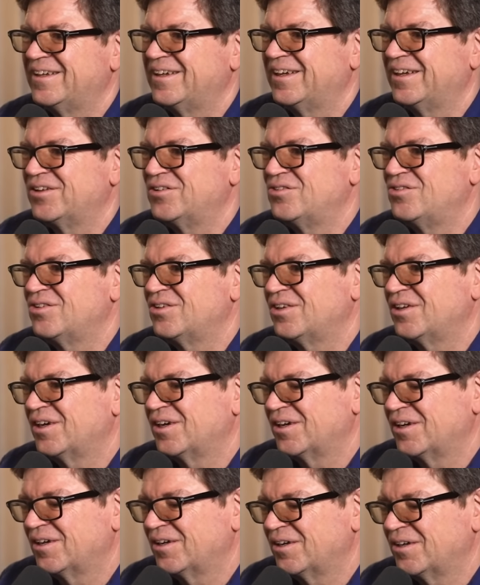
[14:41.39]
And
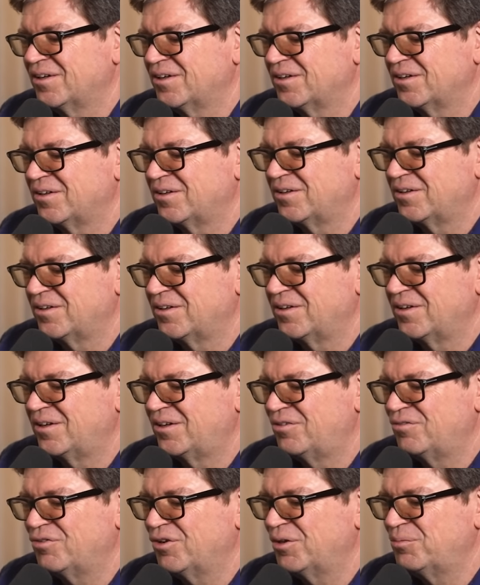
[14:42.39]
uh,
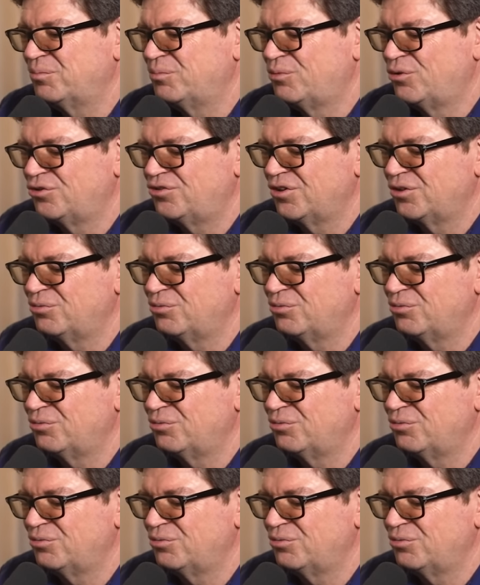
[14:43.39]
and if I push